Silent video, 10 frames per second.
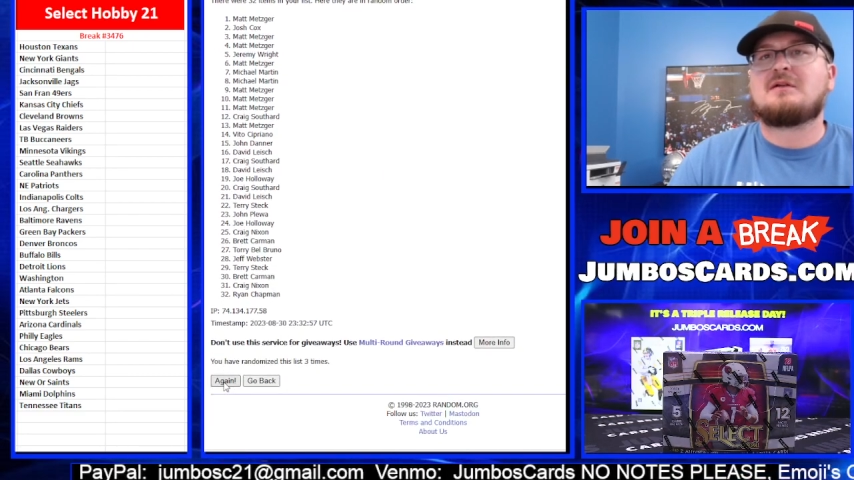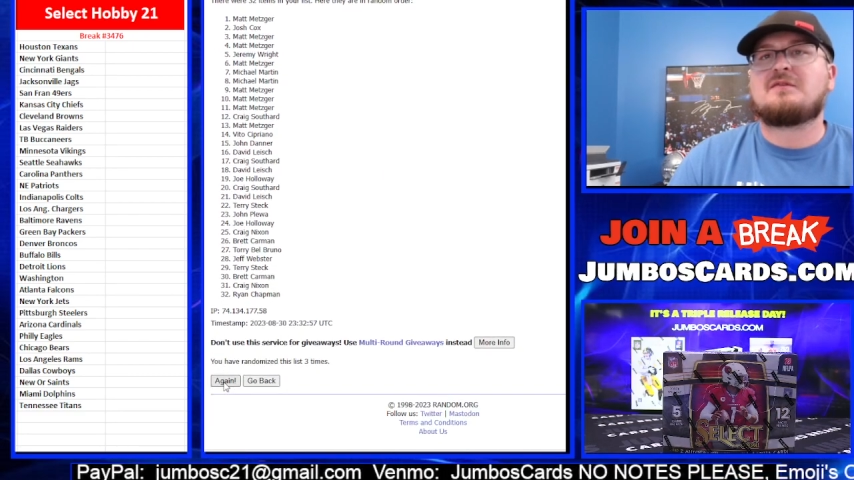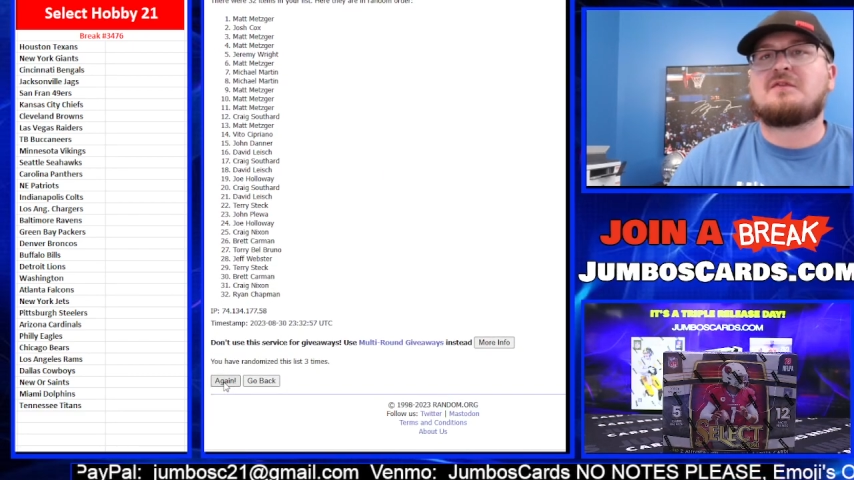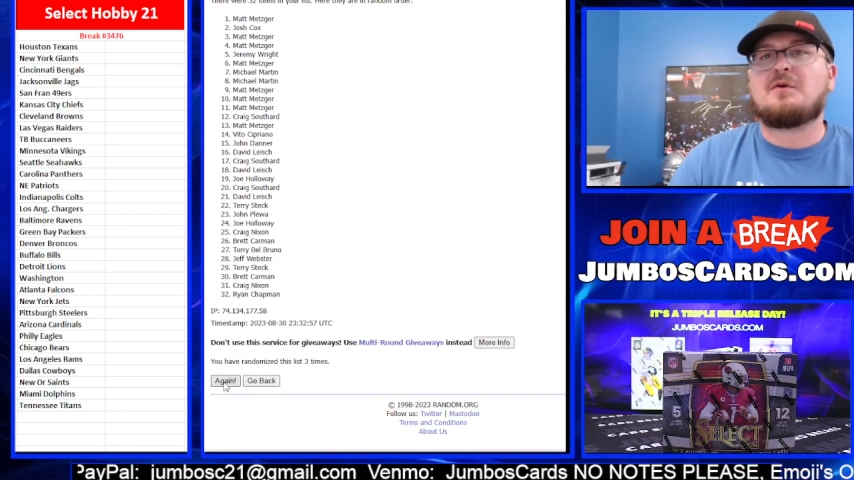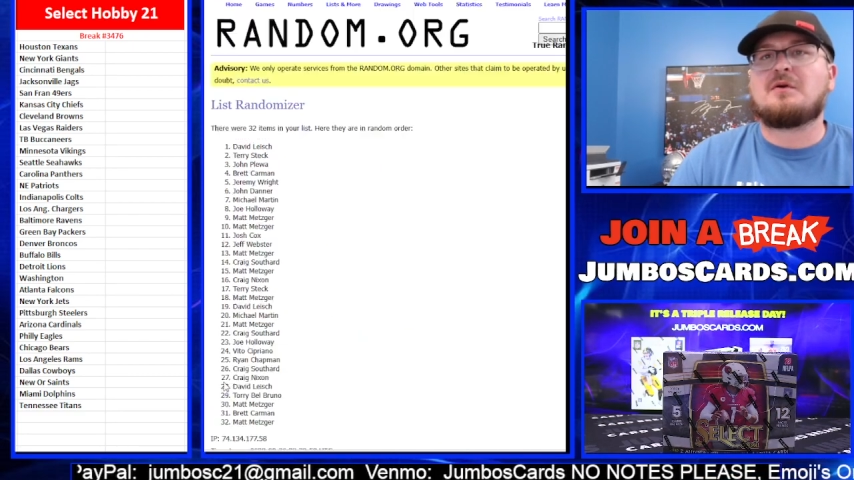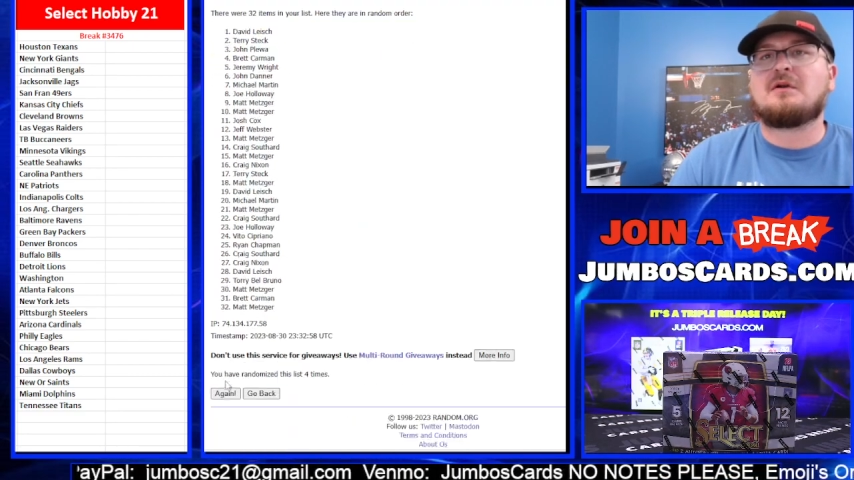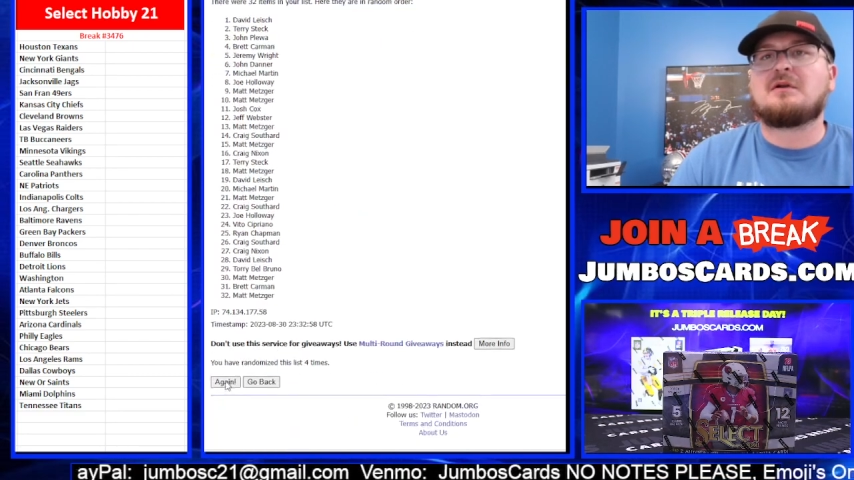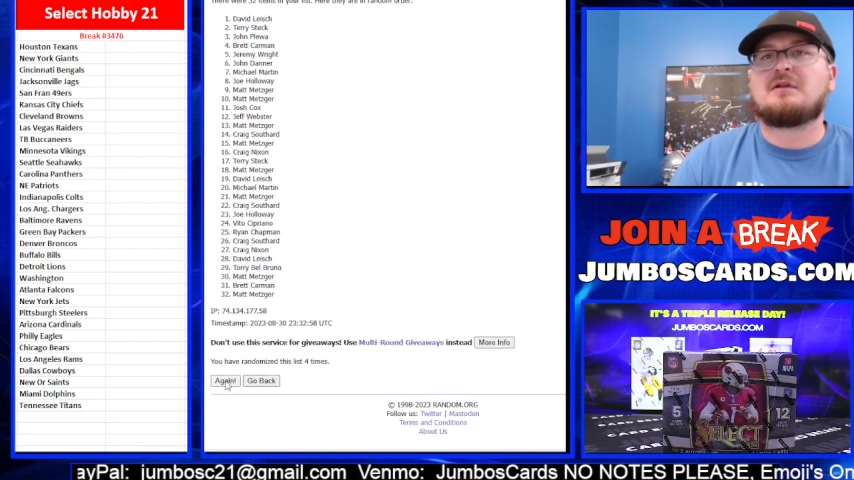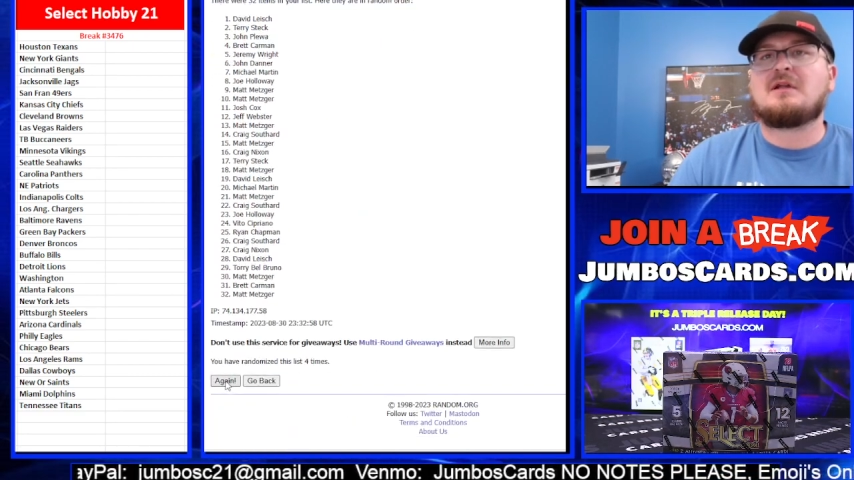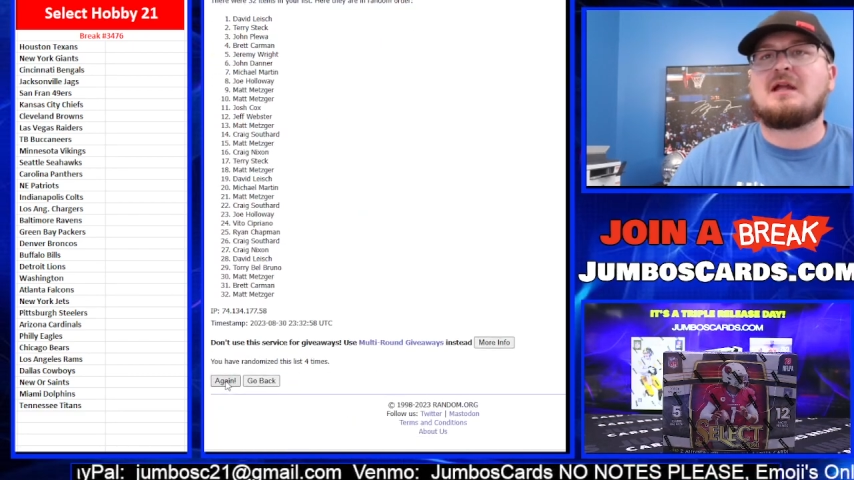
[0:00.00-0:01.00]

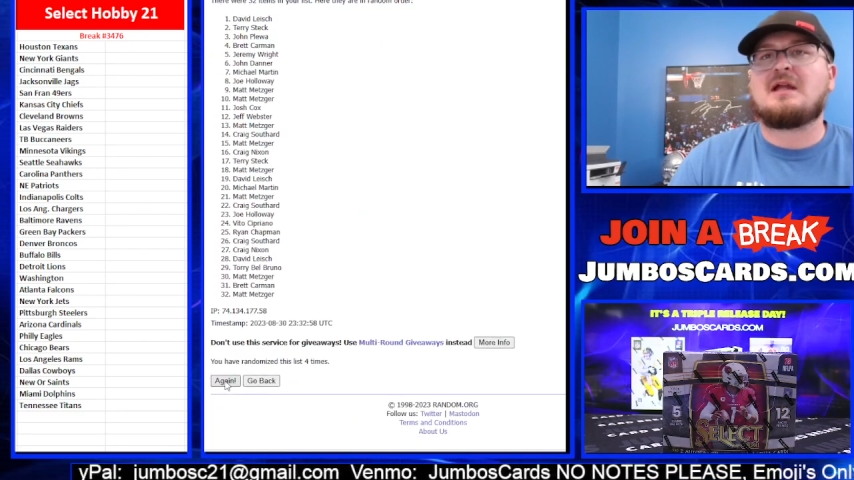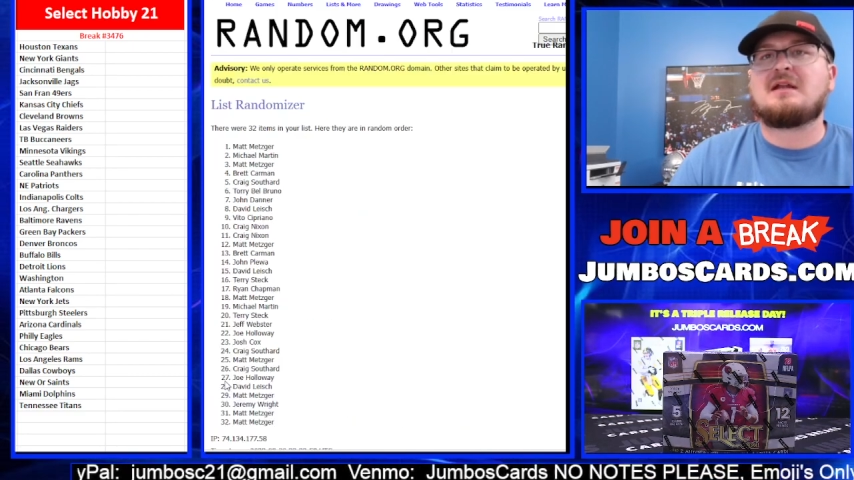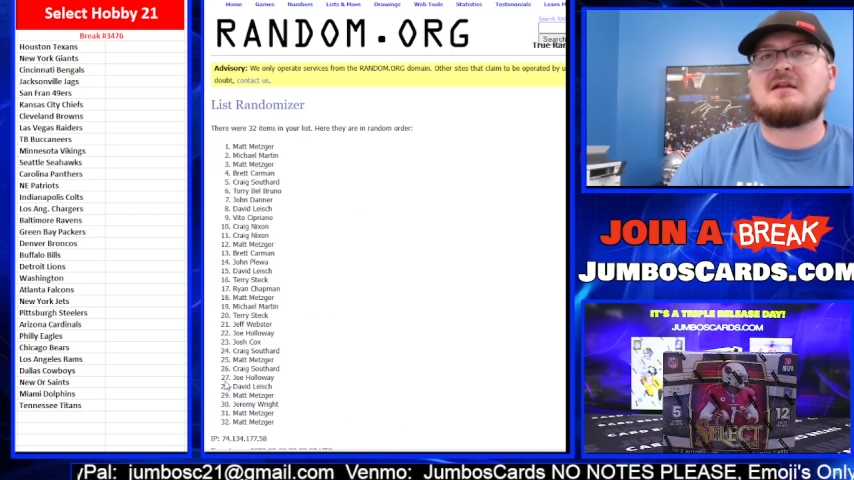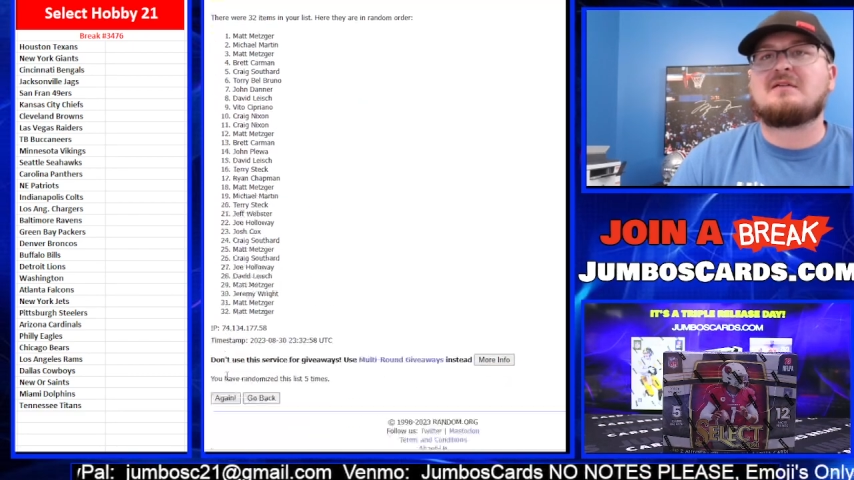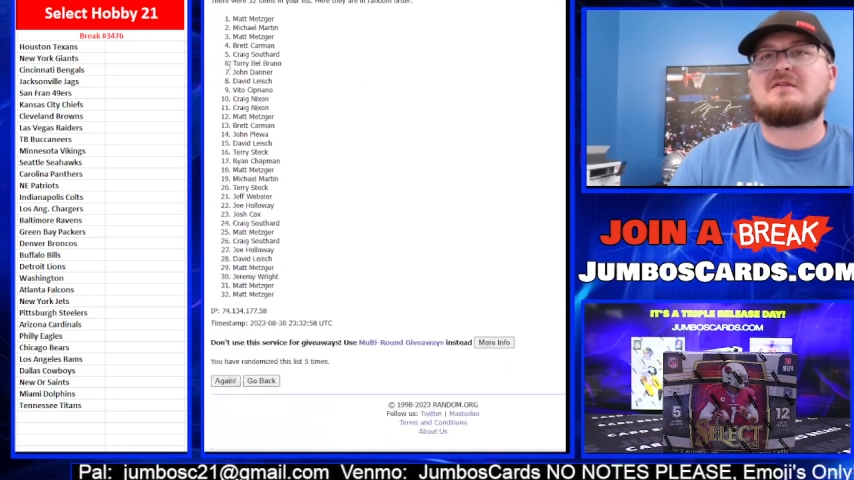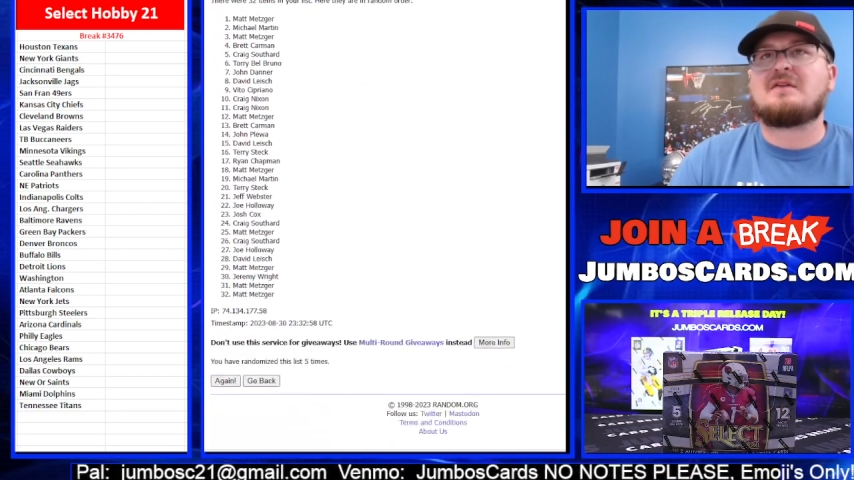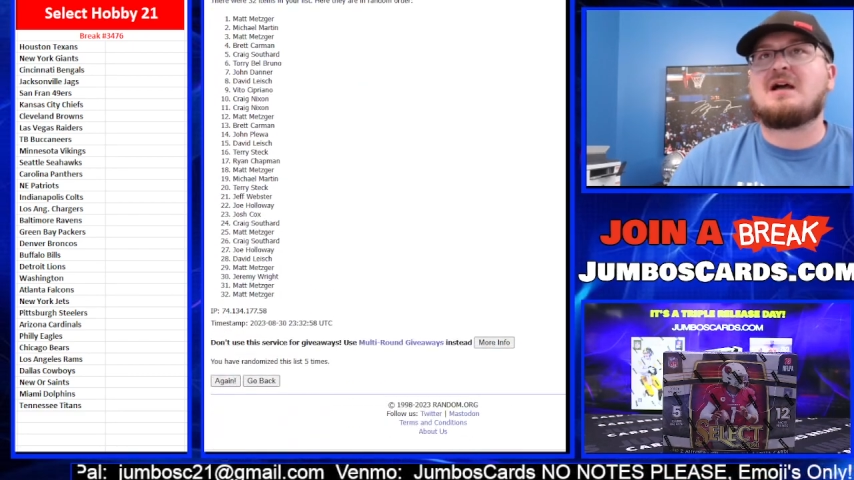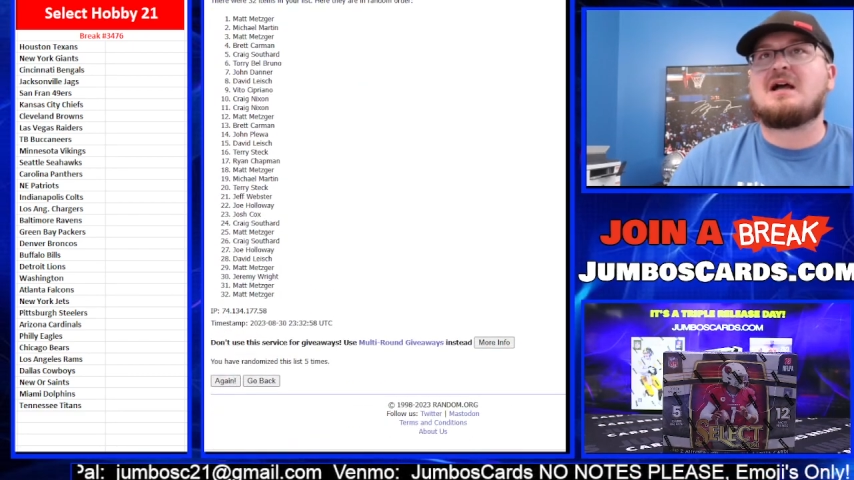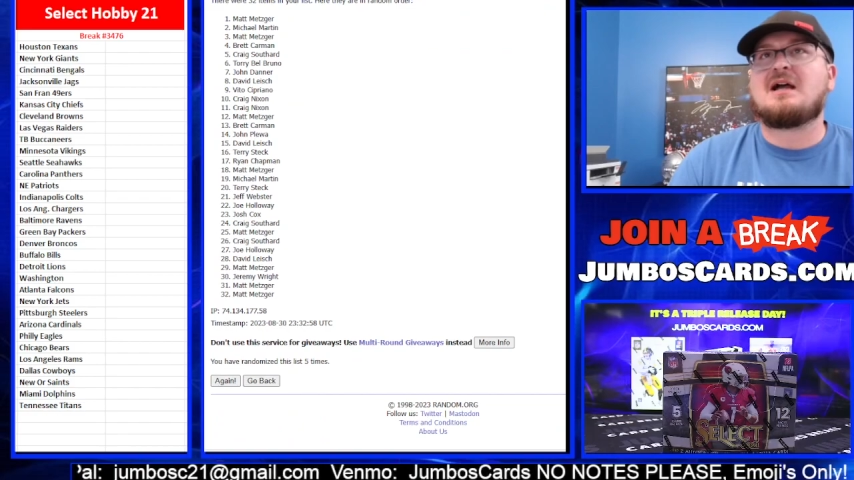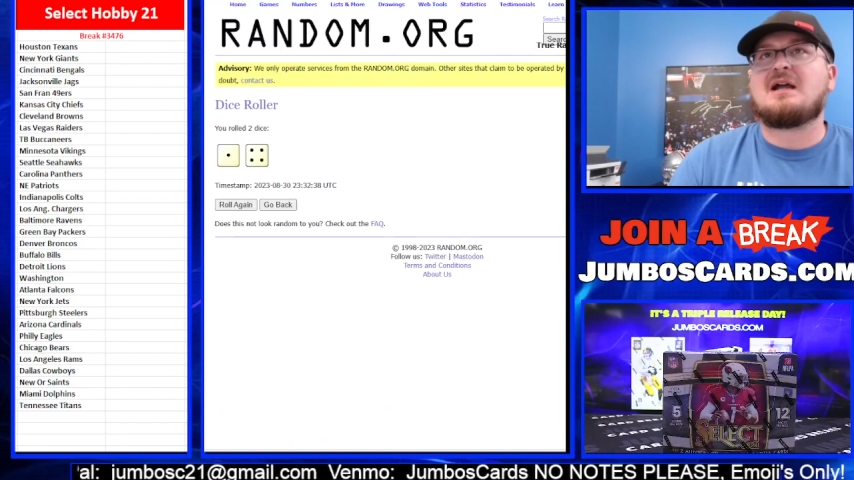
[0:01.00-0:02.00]
four, and
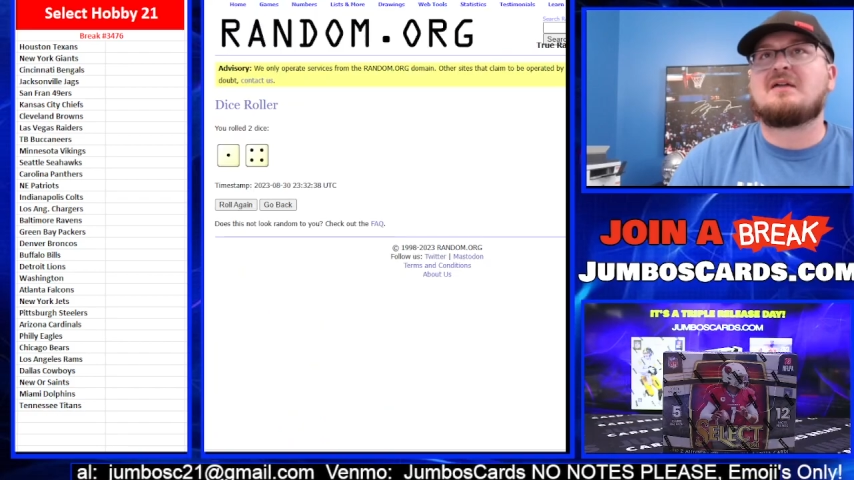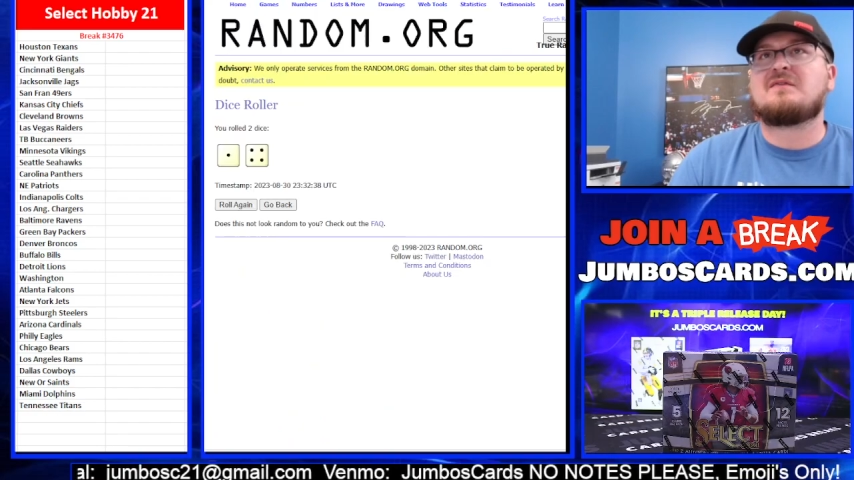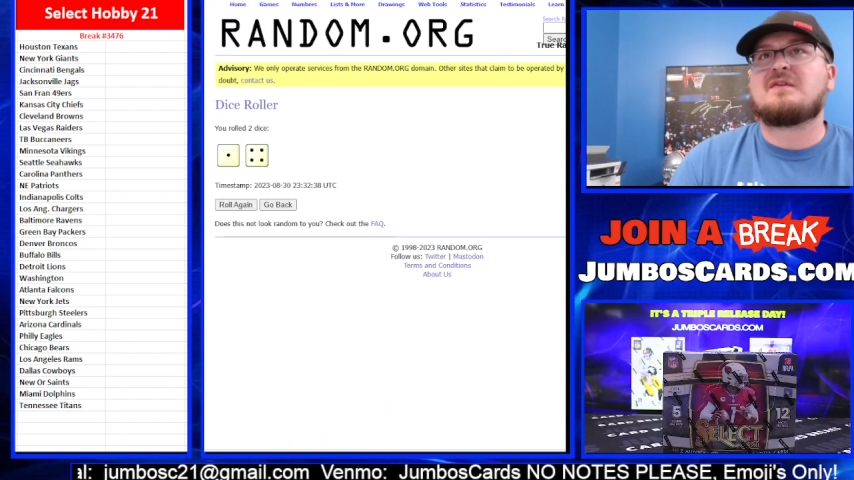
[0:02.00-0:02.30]
five.